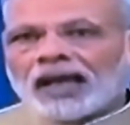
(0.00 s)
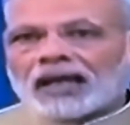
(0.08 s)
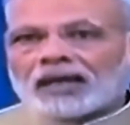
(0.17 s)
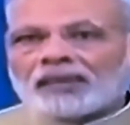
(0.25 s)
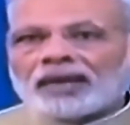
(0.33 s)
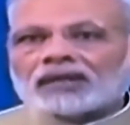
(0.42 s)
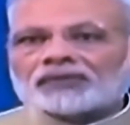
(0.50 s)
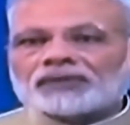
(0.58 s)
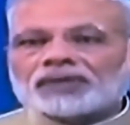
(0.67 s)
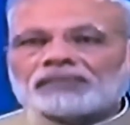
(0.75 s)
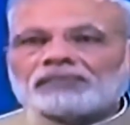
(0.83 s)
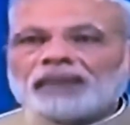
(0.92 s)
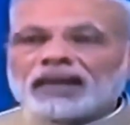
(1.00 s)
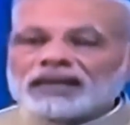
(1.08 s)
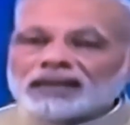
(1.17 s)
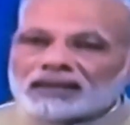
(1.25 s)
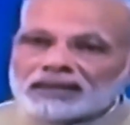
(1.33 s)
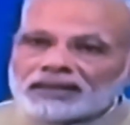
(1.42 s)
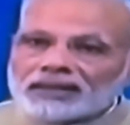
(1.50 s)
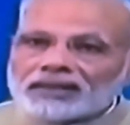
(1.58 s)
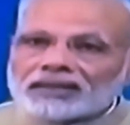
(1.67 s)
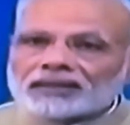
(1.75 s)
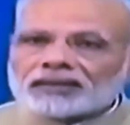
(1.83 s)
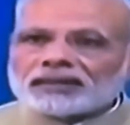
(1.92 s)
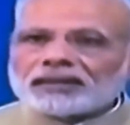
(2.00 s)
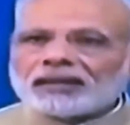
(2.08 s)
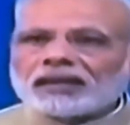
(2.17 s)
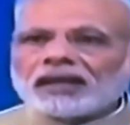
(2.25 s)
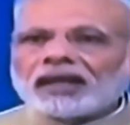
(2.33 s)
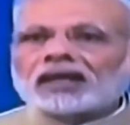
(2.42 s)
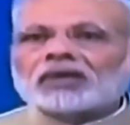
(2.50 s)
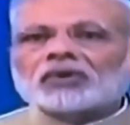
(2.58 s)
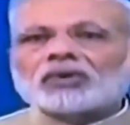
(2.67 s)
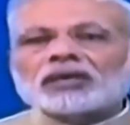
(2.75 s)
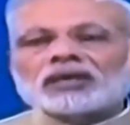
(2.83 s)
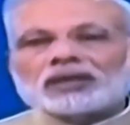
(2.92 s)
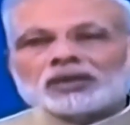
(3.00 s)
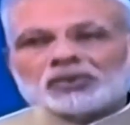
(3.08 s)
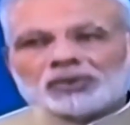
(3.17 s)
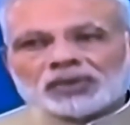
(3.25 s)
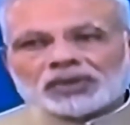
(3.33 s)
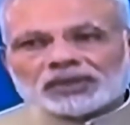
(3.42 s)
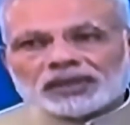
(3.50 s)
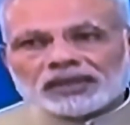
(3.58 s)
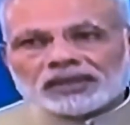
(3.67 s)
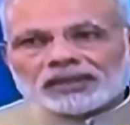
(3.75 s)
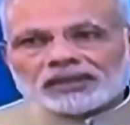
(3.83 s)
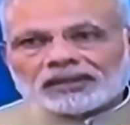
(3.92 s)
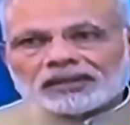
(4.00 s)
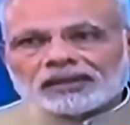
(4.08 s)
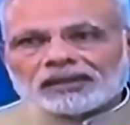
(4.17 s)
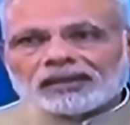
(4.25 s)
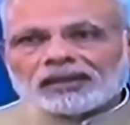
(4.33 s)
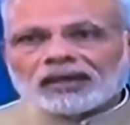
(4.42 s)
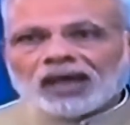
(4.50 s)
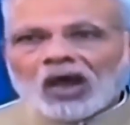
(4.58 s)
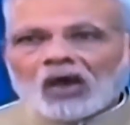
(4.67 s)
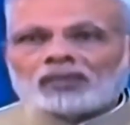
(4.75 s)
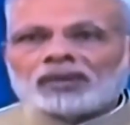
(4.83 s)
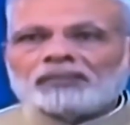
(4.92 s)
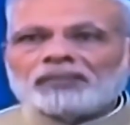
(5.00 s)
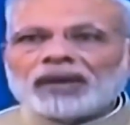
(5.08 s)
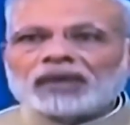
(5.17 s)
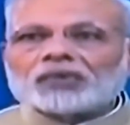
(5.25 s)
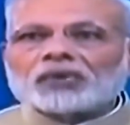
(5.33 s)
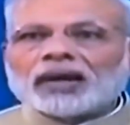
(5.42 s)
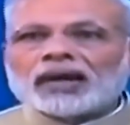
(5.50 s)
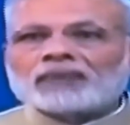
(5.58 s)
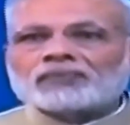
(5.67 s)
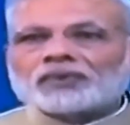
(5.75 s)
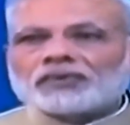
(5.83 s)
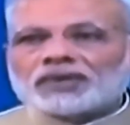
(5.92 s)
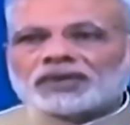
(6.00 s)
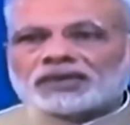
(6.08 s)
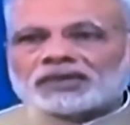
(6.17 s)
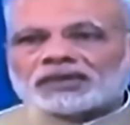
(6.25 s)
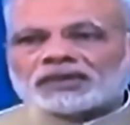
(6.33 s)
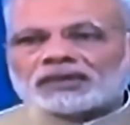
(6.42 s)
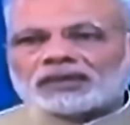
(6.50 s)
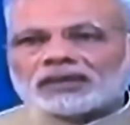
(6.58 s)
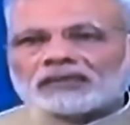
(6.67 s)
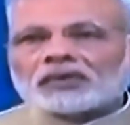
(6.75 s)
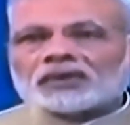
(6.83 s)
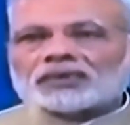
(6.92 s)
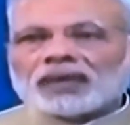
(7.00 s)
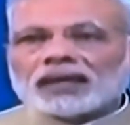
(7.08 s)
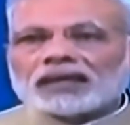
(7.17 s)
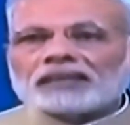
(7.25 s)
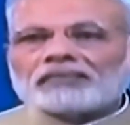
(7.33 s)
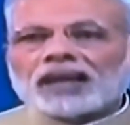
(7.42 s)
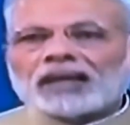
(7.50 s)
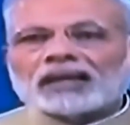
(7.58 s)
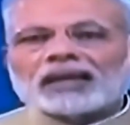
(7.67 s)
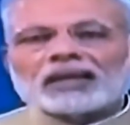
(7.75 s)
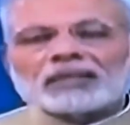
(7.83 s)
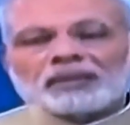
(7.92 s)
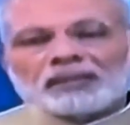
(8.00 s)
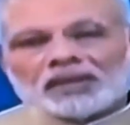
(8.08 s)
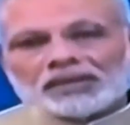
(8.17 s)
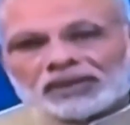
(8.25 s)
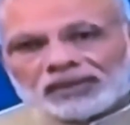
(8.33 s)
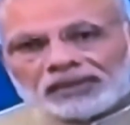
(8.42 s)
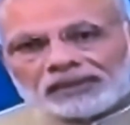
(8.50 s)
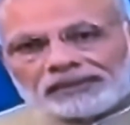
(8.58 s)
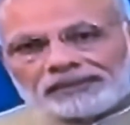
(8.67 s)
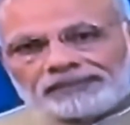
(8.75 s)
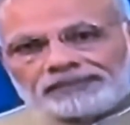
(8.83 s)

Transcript: Agreements with many countries, including the USA, have been made to add provisions for sharing banking information.